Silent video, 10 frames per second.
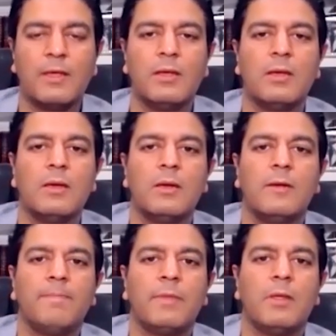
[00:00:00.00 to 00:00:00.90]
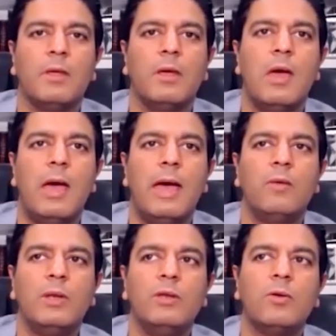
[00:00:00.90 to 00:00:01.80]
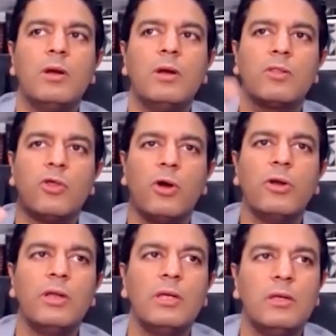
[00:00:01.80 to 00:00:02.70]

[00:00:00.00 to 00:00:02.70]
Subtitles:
And when you're an authority,